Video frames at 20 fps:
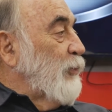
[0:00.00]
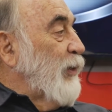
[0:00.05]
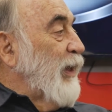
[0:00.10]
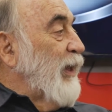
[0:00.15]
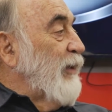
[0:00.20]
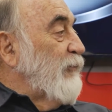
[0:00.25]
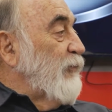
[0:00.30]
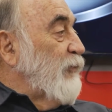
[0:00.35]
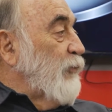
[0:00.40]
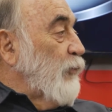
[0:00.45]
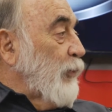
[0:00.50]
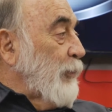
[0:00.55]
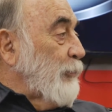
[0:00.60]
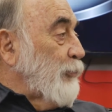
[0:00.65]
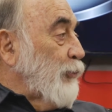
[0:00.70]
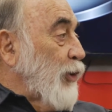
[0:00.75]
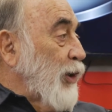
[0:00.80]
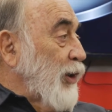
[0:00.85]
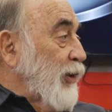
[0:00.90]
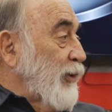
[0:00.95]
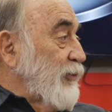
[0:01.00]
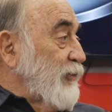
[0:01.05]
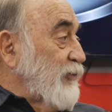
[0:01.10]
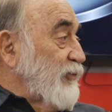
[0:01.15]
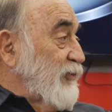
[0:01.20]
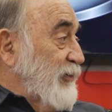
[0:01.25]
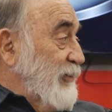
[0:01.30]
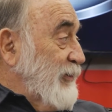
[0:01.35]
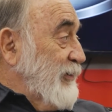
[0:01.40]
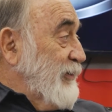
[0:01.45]
will have four
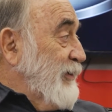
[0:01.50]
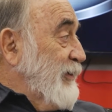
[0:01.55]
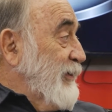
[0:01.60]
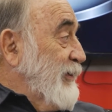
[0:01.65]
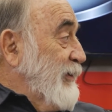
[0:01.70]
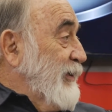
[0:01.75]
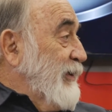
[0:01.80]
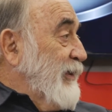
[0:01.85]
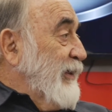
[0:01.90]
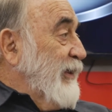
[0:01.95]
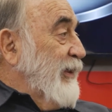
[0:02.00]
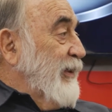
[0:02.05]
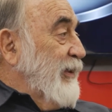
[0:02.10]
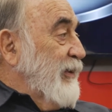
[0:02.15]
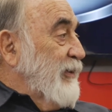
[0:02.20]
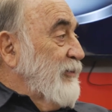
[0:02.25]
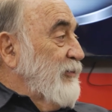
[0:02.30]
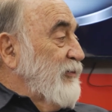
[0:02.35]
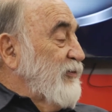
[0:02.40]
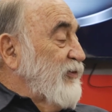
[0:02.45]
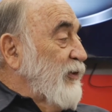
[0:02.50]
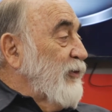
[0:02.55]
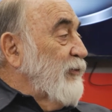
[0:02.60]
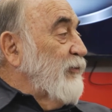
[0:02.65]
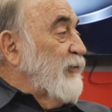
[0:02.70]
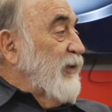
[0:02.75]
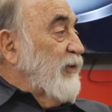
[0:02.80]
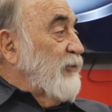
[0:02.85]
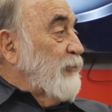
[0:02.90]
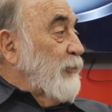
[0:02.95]
prongs, and
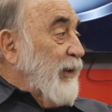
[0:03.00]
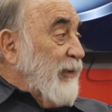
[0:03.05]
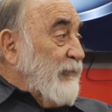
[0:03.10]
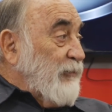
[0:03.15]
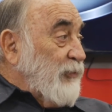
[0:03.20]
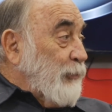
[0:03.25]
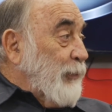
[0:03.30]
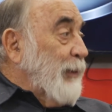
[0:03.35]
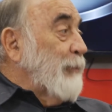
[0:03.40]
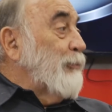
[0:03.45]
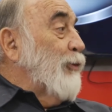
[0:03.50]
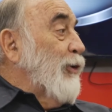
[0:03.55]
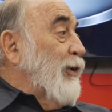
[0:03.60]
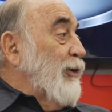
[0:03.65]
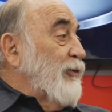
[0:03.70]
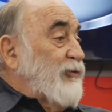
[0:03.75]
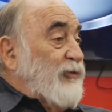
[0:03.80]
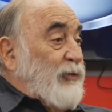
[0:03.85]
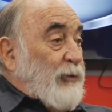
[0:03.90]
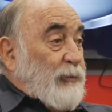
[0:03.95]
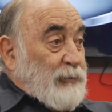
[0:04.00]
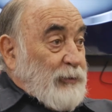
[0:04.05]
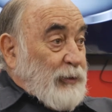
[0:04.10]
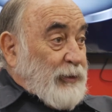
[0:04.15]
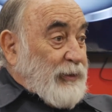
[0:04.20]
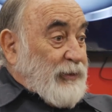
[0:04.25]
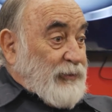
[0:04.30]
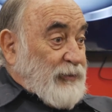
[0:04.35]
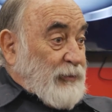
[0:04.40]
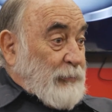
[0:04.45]
single-phase will have three prongs. So
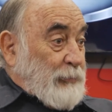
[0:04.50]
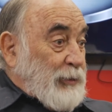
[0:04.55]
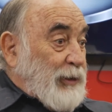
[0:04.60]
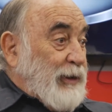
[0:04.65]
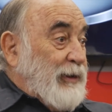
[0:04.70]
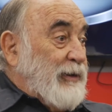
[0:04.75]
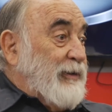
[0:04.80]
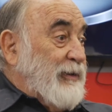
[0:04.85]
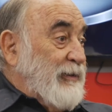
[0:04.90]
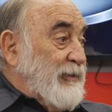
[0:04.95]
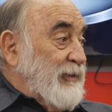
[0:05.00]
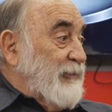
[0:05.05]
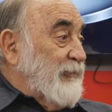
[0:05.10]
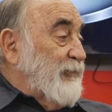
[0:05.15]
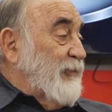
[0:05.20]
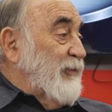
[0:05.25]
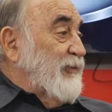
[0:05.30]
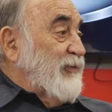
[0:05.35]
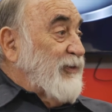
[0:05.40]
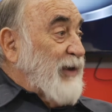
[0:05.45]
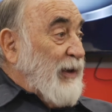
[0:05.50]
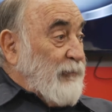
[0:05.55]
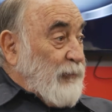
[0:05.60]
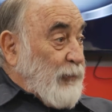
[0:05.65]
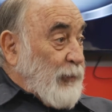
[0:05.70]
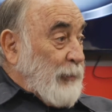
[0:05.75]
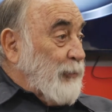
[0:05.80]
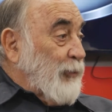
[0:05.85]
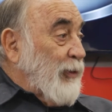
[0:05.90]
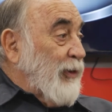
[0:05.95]
look at your plug, and if it's got
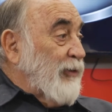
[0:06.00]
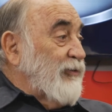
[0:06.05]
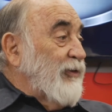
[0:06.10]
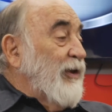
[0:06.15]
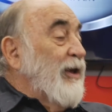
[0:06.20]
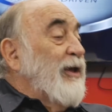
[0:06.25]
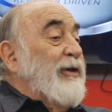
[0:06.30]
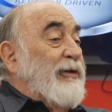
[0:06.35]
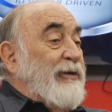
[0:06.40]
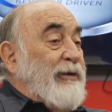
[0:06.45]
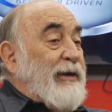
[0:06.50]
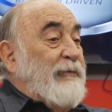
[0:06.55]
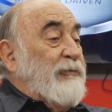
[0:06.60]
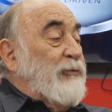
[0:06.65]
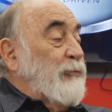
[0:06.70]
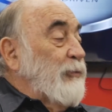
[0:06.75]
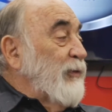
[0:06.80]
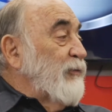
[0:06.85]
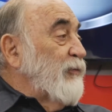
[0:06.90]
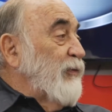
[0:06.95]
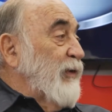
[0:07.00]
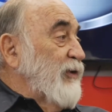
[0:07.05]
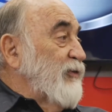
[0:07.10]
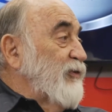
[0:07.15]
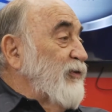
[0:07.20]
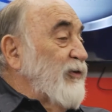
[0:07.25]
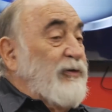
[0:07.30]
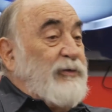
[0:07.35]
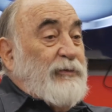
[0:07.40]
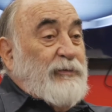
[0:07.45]
four prongs, you have
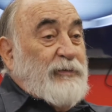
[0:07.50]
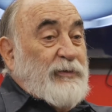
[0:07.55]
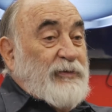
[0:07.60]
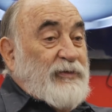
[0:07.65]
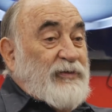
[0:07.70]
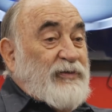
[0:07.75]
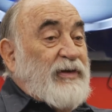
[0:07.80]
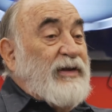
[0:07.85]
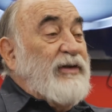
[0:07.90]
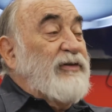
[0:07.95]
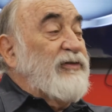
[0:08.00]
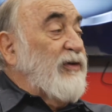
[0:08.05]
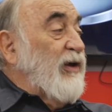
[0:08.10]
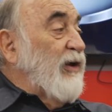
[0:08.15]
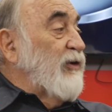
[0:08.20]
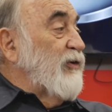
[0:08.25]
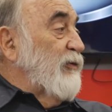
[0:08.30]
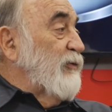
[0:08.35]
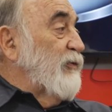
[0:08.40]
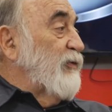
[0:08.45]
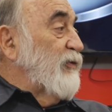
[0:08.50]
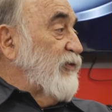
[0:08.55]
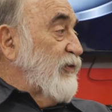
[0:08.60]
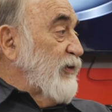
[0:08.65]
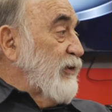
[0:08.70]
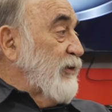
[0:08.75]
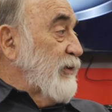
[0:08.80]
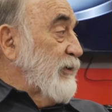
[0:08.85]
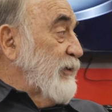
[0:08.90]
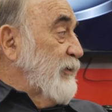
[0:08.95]
three-phase in your inside your
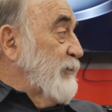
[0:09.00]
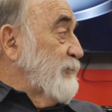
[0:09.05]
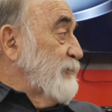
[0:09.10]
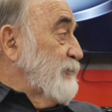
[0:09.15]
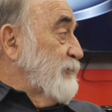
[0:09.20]
facility.